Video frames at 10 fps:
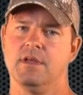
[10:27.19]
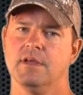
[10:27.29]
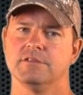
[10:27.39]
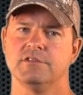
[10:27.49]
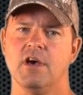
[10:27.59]

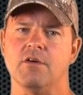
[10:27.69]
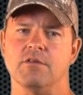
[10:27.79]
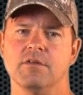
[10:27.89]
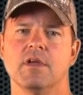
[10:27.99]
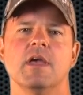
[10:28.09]
So,
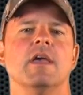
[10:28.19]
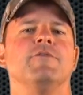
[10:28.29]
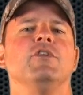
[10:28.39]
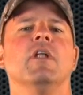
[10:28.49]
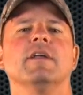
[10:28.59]

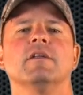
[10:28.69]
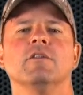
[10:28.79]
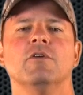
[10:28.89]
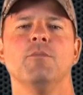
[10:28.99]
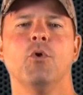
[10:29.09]
if you'd like to
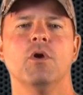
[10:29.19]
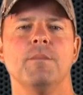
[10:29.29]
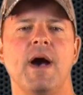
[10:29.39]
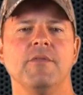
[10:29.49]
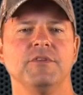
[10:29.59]
learn more
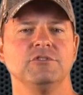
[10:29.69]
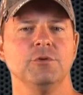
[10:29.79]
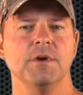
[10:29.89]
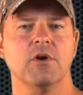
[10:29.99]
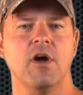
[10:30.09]
about the
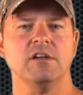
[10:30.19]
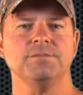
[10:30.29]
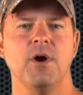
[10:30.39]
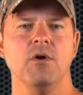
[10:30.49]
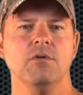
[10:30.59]
Zubin
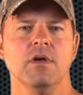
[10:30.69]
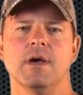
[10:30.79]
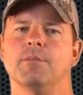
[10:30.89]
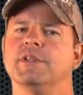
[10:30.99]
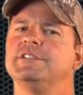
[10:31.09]
Crossbow,
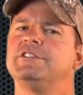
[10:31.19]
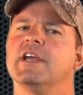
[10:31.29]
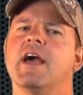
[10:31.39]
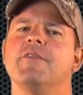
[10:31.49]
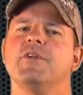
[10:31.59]
please
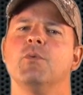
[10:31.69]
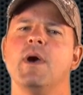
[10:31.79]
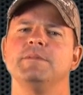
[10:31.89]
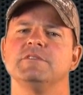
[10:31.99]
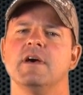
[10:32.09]
check out their
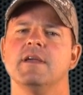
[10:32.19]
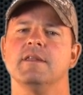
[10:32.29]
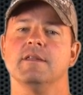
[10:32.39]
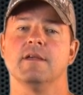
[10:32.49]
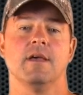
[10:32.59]
website.
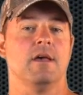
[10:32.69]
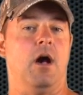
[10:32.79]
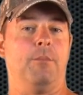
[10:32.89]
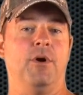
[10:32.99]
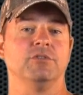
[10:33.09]

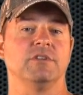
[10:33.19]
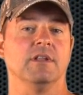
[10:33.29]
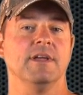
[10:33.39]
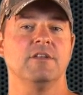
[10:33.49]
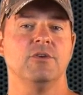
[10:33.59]
I'll post a
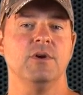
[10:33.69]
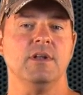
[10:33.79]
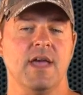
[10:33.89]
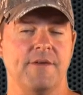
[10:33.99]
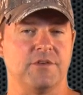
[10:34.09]
link to it
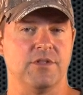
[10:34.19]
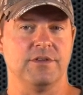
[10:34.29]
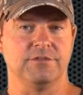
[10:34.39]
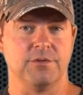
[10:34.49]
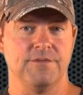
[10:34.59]
after
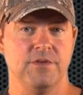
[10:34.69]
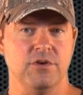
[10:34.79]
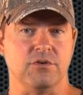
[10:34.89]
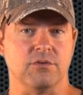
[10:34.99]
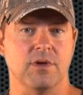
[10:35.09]
this
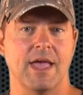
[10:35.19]
review.